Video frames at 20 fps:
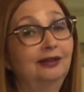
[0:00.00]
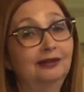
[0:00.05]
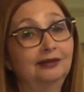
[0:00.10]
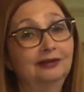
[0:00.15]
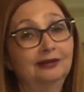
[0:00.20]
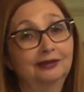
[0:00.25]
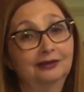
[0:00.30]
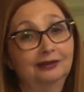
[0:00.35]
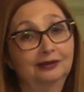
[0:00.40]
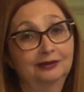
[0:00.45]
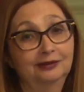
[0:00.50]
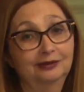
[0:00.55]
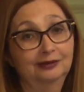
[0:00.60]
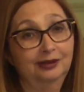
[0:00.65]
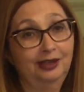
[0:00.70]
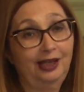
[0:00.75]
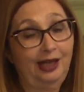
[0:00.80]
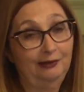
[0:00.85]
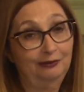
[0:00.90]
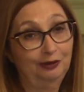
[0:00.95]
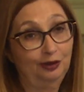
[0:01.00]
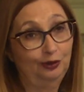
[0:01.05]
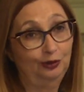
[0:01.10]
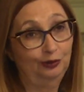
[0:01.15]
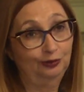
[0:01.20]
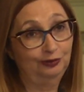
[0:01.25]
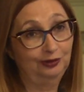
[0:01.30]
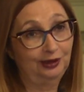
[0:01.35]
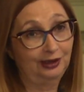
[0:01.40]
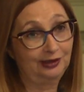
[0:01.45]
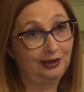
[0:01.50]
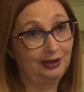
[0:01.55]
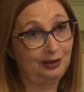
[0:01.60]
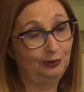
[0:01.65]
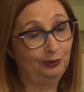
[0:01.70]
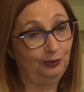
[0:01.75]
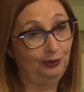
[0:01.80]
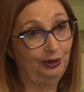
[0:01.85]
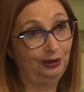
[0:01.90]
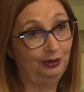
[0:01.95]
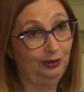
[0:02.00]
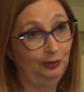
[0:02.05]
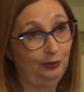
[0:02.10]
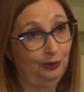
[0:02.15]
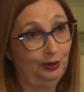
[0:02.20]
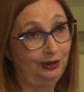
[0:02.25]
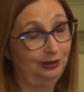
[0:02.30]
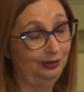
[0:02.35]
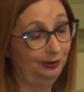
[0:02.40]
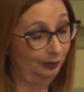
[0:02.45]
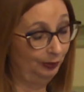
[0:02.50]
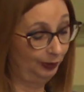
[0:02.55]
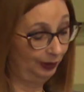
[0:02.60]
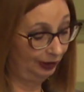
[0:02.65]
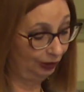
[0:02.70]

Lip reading: have contacts with the